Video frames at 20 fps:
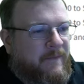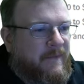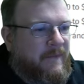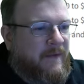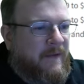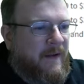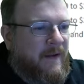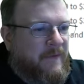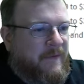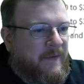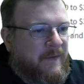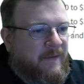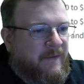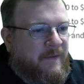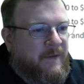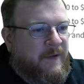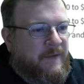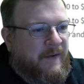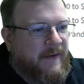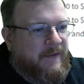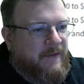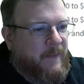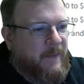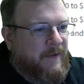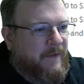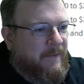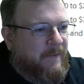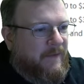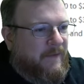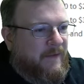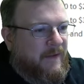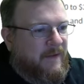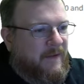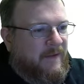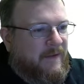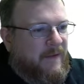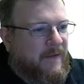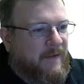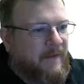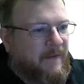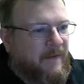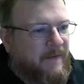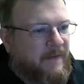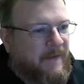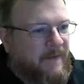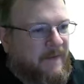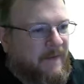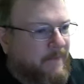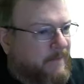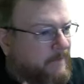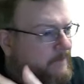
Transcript: Not even don't even ask about it. It's, it's not it's not there.